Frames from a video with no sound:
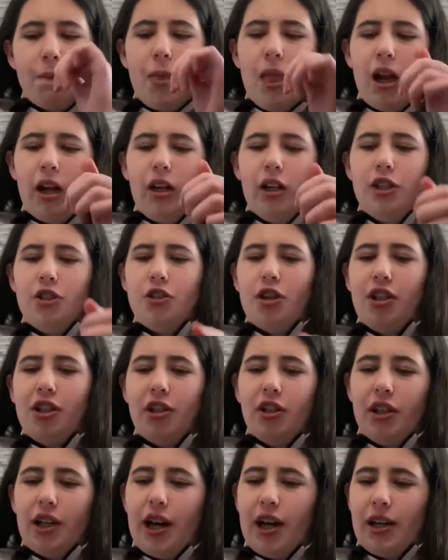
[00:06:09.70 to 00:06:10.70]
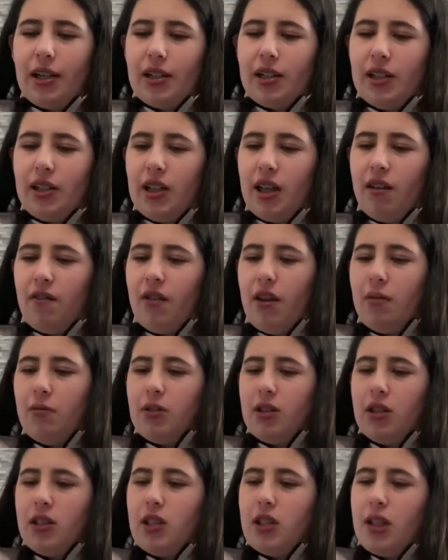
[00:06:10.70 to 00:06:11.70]
I'm gonna try the other heart and see if that
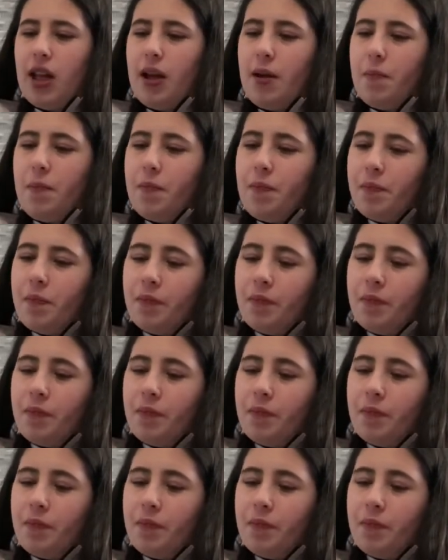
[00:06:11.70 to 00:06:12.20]
one's the same.